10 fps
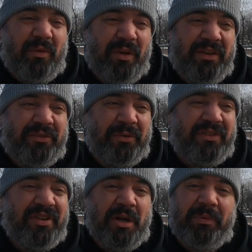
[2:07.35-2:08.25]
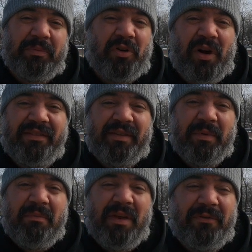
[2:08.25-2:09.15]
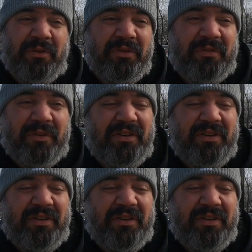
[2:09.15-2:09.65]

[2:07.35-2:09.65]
As soon as I jump up to grind something, it may feel different.